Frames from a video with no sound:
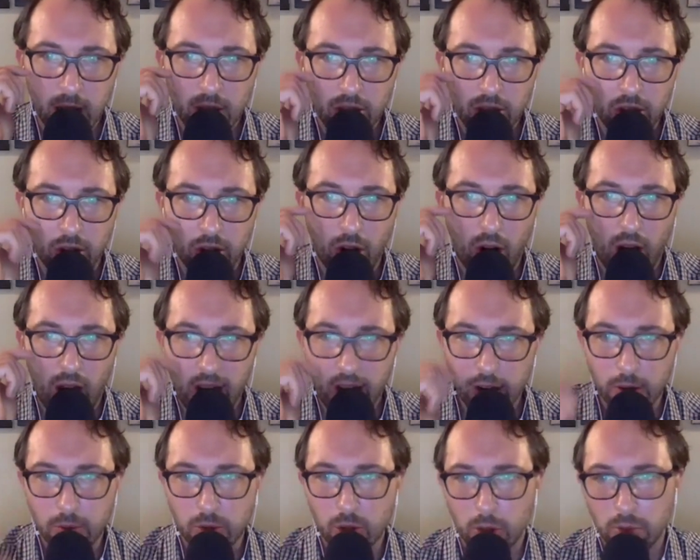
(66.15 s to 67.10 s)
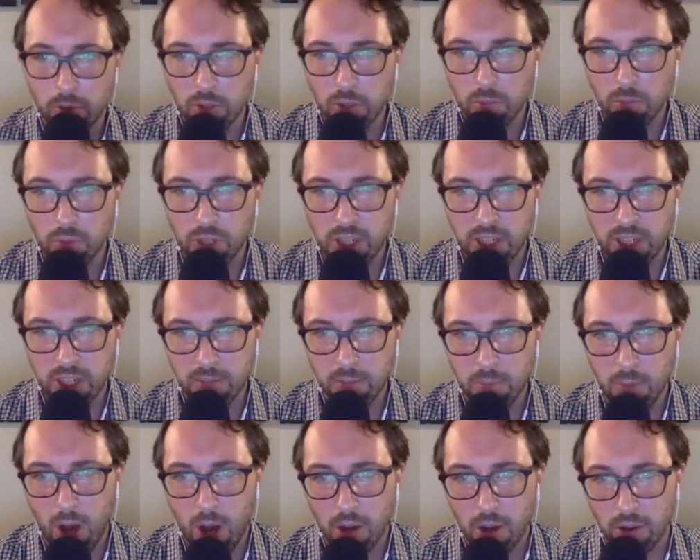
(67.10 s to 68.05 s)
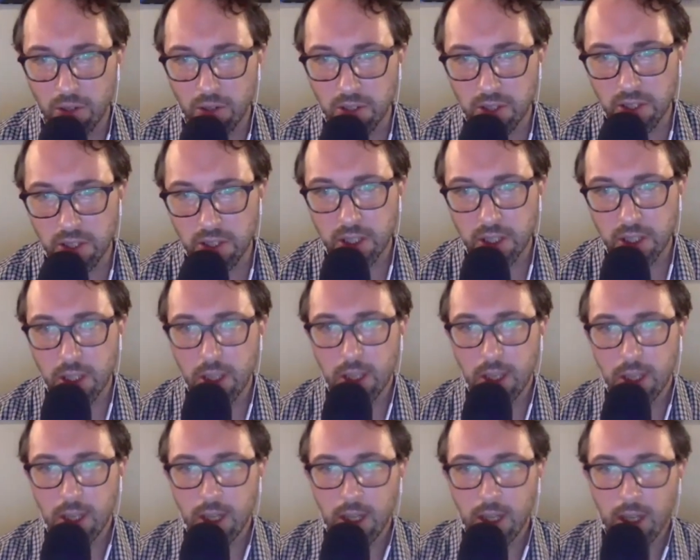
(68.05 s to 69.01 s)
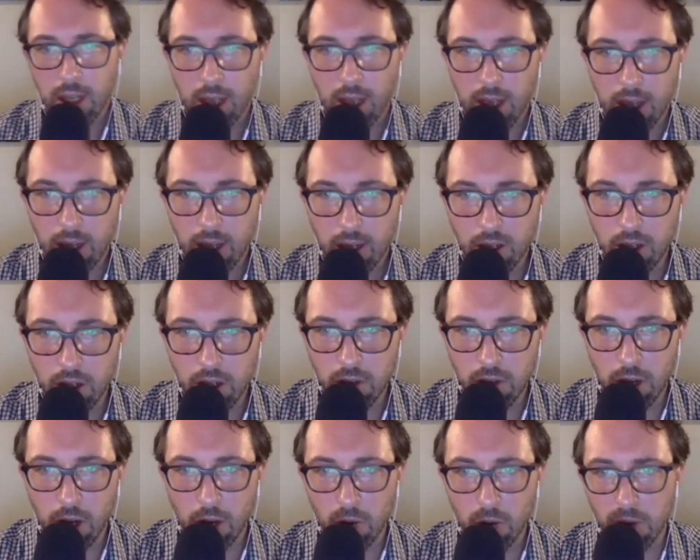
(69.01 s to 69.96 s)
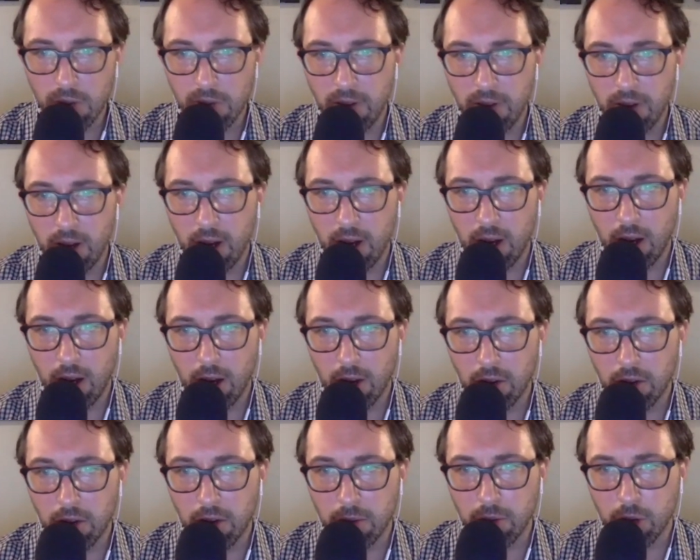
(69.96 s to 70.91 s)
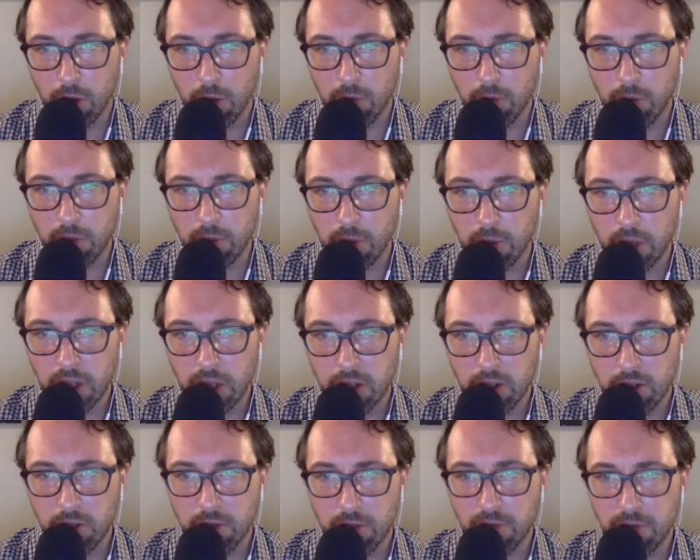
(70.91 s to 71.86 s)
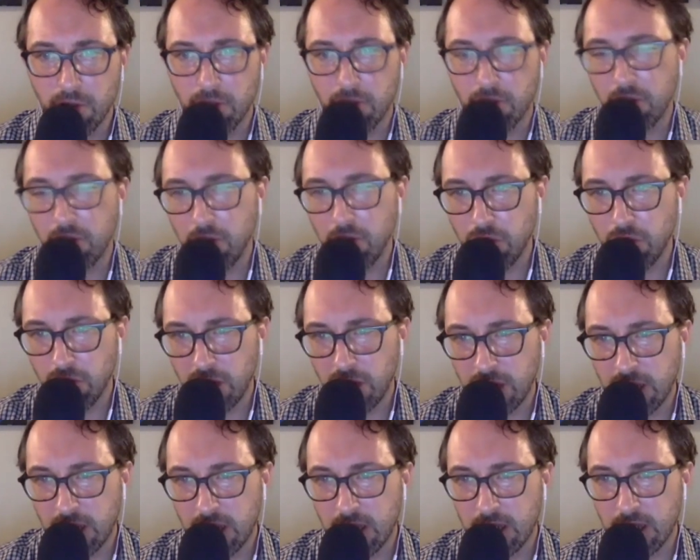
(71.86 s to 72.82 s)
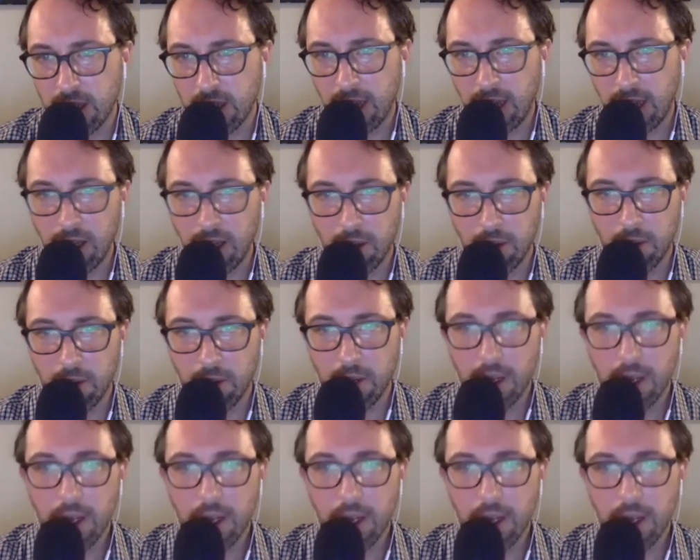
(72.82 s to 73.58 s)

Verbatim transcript: There are iron absorption predictive models. Do you know of other absorption predictors for other nutrients? Thank you.